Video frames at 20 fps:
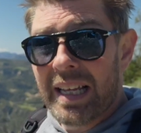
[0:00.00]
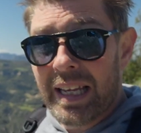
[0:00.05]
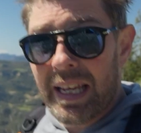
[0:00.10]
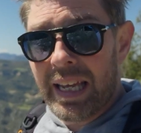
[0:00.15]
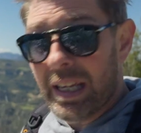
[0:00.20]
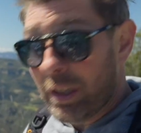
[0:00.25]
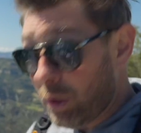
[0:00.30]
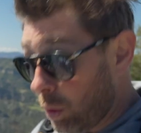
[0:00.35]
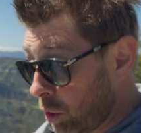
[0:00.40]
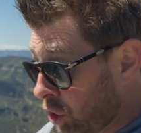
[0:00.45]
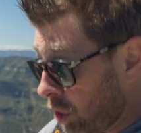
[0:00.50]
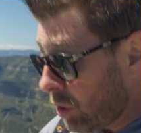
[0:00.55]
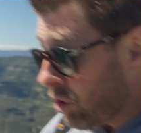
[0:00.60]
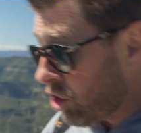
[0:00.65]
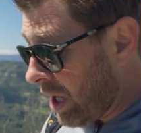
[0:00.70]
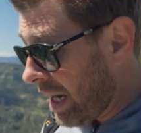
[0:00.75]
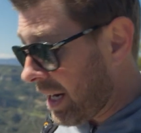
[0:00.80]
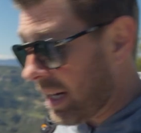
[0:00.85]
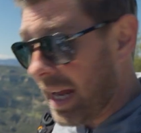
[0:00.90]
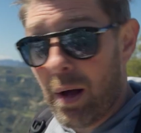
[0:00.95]
You should
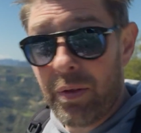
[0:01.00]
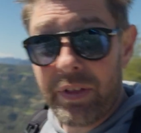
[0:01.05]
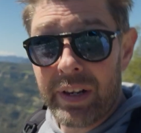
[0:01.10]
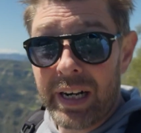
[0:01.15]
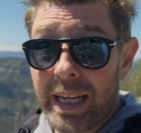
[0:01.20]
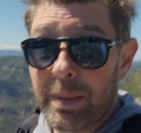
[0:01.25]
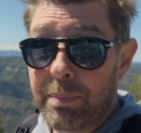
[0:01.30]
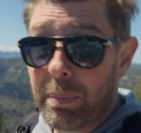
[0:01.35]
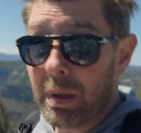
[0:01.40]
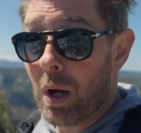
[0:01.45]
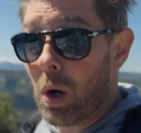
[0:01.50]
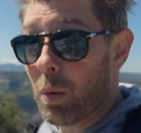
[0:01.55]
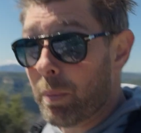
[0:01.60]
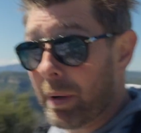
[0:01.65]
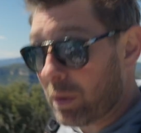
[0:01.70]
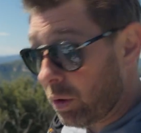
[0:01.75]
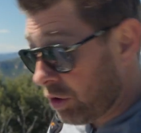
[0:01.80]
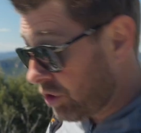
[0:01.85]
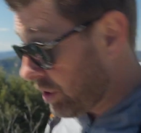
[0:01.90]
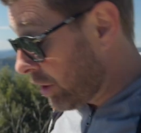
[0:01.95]
check out the link below
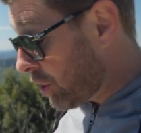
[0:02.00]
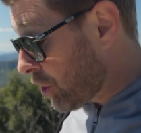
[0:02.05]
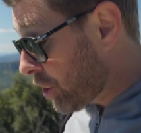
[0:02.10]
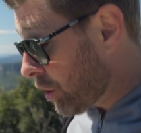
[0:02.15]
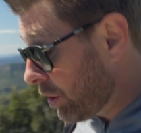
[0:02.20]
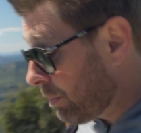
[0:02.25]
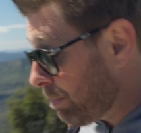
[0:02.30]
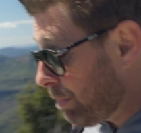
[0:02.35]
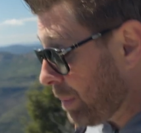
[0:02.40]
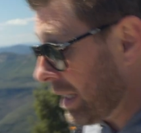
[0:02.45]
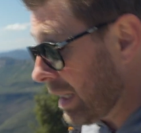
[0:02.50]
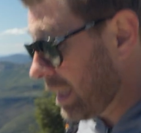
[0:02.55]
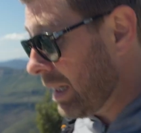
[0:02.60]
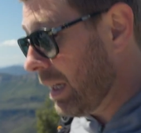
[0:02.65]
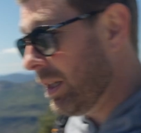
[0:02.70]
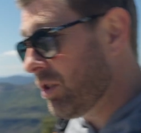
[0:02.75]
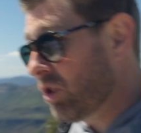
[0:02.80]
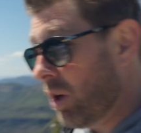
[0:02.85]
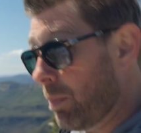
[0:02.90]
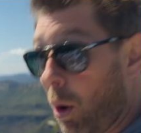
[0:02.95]
because there should
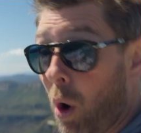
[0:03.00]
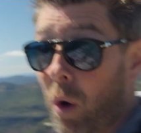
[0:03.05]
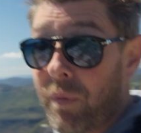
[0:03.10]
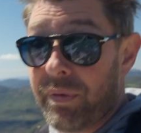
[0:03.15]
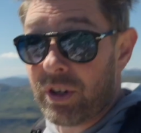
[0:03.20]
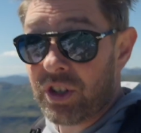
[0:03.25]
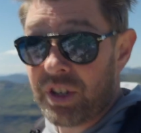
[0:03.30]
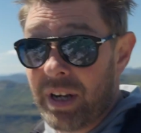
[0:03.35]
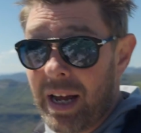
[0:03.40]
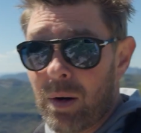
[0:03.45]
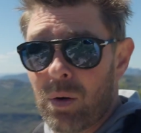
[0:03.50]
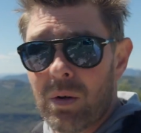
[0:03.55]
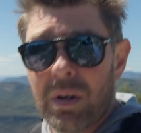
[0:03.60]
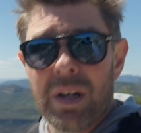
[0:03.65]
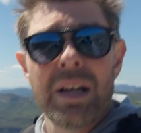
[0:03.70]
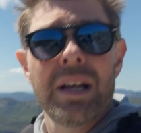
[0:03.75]
be some offers now,